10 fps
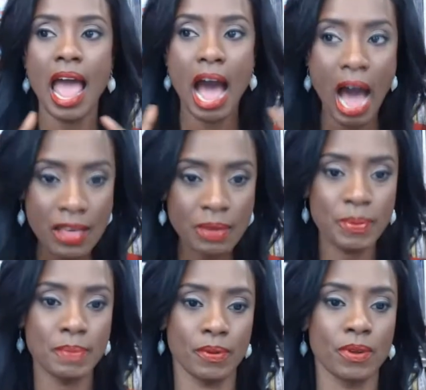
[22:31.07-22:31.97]
Other
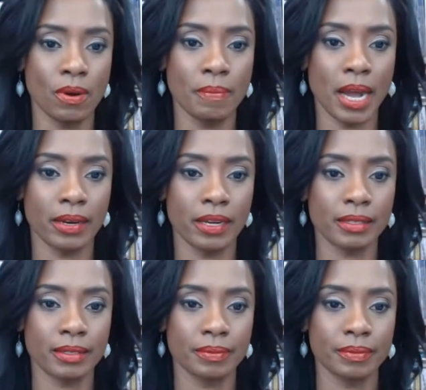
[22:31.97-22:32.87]
people know about
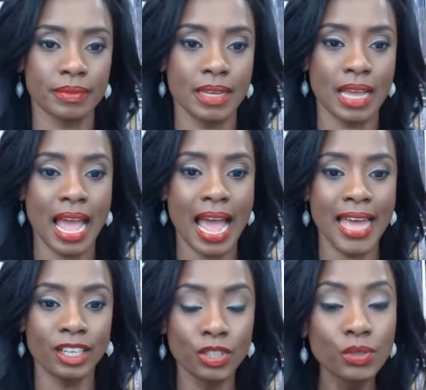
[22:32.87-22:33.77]
it,
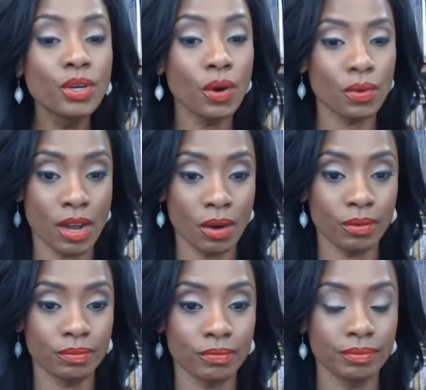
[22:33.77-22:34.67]
and you don't know.